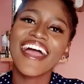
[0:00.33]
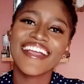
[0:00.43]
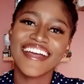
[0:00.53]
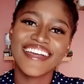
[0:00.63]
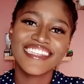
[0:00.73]

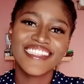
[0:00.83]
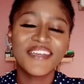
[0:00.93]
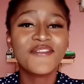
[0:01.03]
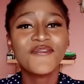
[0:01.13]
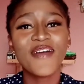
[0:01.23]
Hi guys,
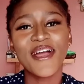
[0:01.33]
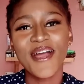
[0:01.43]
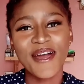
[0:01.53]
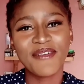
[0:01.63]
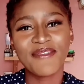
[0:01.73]

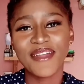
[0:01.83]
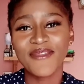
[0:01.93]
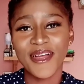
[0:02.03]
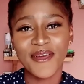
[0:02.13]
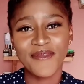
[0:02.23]

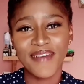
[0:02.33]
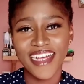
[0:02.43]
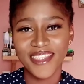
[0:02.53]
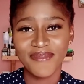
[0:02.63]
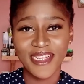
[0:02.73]
welcome
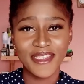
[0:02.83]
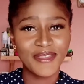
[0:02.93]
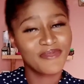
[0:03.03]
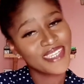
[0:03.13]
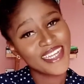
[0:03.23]
back to my
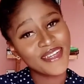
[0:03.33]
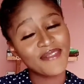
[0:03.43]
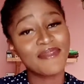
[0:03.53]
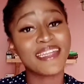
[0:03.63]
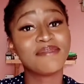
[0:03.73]
YouTube channel.
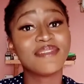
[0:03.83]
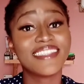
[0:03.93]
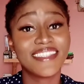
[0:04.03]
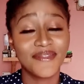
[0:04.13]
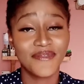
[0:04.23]
My name is
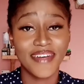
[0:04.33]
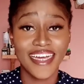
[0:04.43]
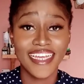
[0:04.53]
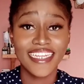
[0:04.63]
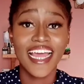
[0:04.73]

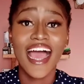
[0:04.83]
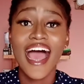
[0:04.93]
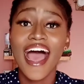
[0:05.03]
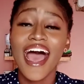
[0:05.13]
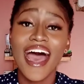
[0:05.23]
Divine,
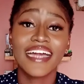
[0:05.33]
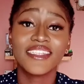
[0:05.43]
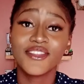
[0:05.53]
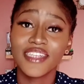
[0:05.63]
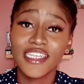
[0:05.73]
and in
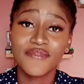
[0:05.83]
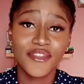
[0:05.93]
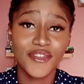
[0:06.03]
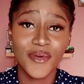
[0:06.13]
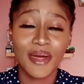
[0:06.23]
today's
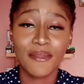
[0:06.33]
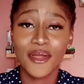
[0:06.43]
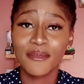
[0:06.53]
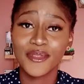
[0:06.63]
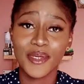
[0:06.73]
video I'm going
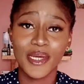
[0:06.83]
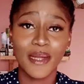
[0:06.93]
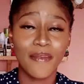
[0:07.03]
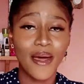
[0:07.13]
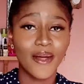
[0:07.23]
to be talking
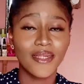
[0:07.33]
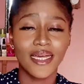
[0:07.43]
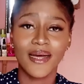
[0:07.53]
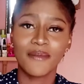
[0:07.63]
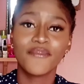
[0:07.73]
about
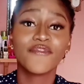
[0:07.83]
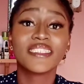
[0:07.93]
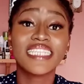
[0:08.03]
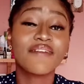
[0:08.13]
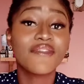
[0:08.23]

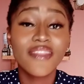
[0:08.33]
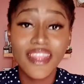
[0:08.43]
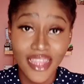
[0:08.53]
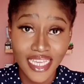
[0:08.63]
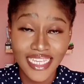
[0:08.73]
7
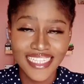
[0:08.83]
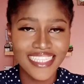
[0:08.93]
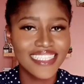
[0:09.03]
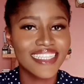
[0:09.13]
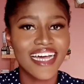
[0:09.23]

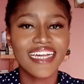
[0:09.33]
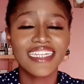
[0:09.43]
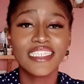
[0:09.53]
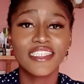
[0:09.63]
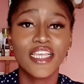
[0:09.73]
things
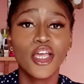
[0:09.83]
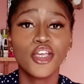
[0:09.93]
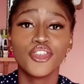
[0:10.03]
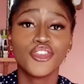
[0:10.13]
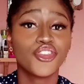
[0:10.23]
that
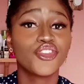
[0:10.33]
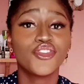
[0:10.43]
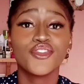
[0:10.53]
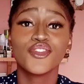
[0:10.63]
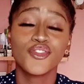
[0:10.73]
you
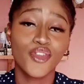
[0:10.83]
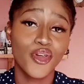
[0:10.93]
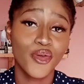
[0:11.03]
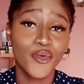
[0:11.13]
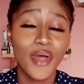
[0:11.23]
should
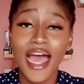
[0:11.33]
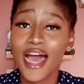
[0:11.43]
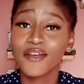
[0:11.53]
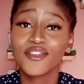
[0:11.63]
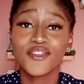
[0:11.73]
know
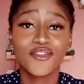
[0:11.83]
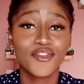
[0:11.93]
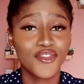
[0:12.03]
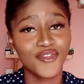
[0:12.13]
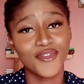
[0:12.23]
how to
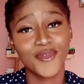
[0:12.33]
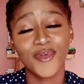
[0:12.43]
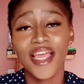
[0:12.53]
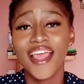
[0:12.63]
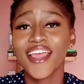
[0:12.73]
do
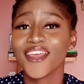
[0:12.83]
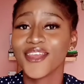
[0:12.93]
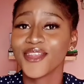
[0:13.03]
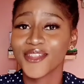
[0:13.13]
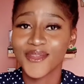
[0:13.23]
in
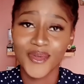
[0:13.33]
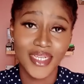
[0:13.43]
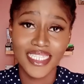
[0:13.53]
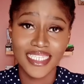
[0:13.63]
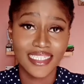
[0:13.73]
your
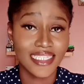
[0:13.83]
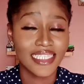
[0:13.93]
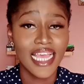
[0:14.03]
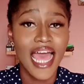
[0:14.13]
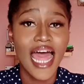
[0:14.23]
20s.
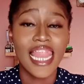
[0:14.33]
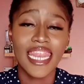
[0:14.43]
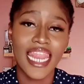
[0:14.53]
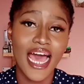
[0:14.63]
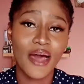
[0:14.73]

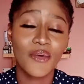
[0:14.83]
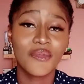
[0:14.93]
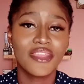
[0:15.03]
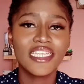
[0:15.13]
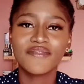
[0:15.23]
Now
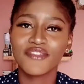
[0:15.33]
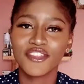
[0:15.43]
this